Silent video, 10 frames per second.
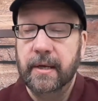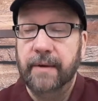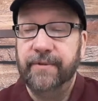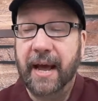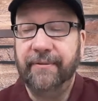
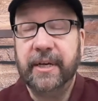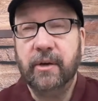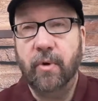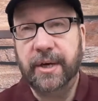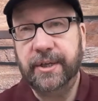If you have any
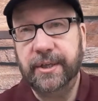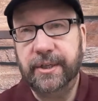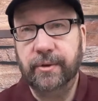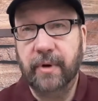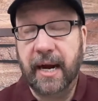questions
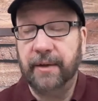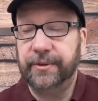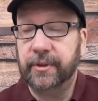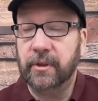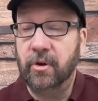
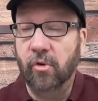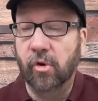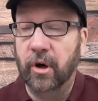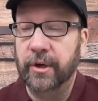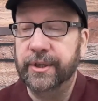throughout the
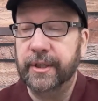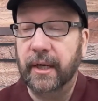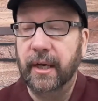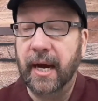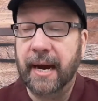course,
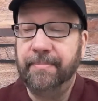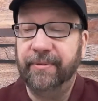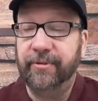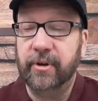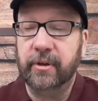I
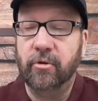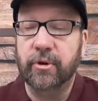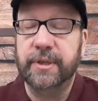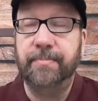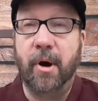prefer to
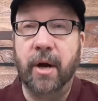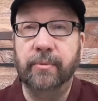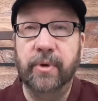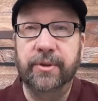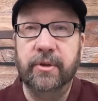
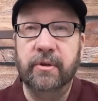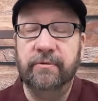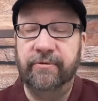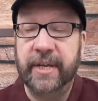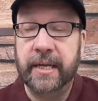correspond with you
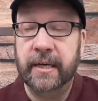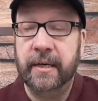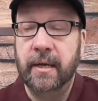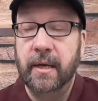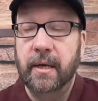
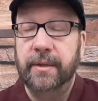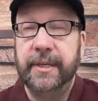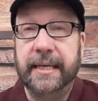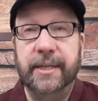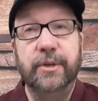via
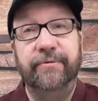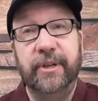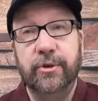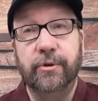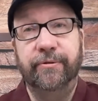the
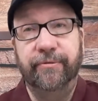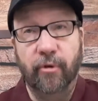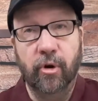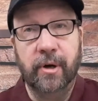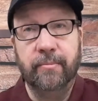individual
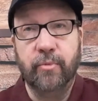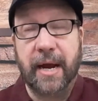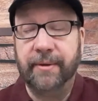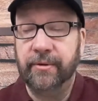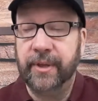forum
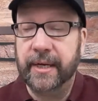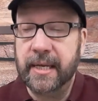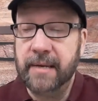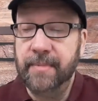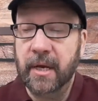rather than
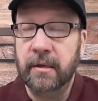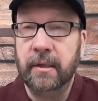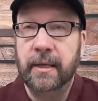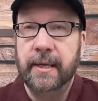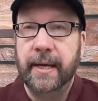email.
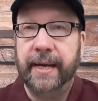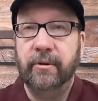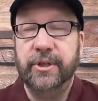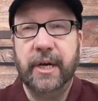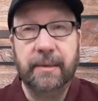I
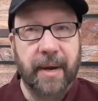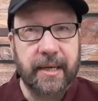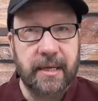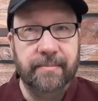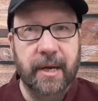don't check my
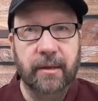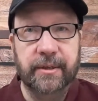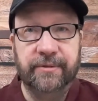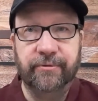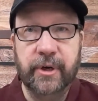email
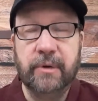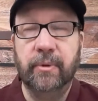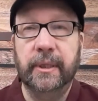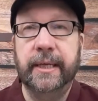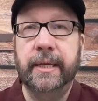as
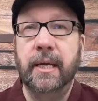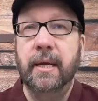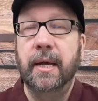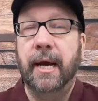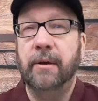frequently.
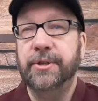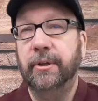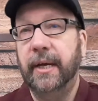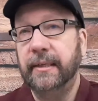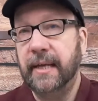I also
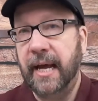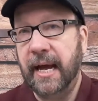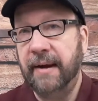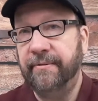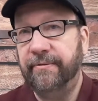like to
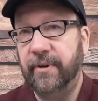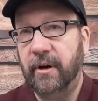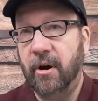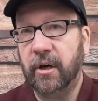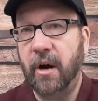have
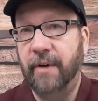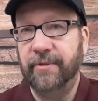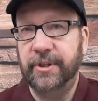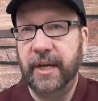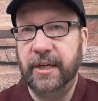our
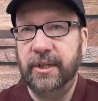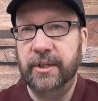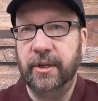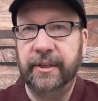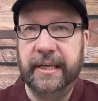
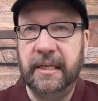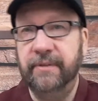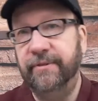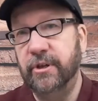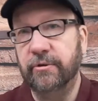conversations on the
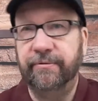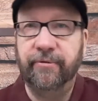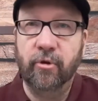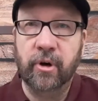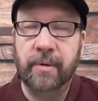individual
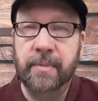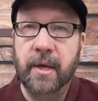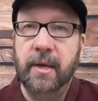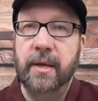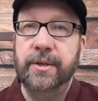forum
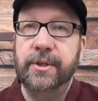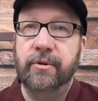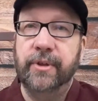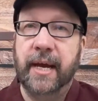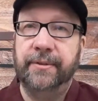so
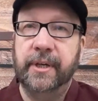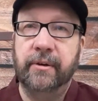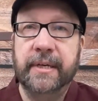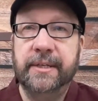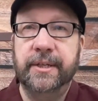that they're
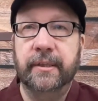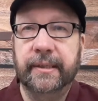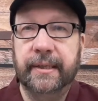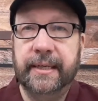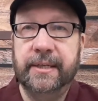
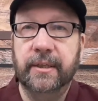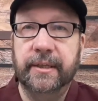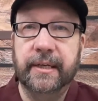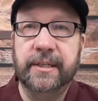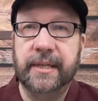
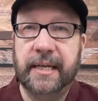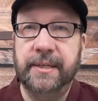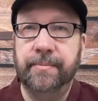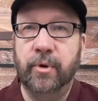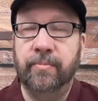easily
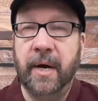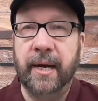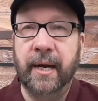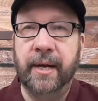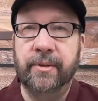accessible by
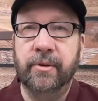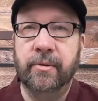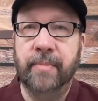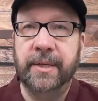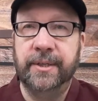
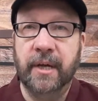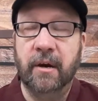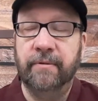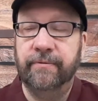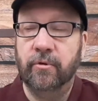either
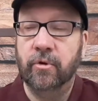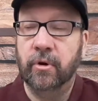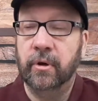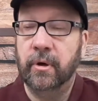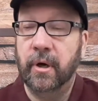myself
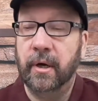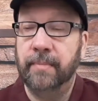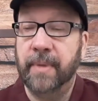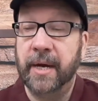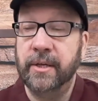or
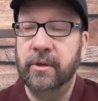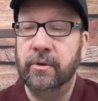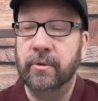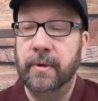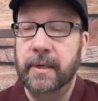by you.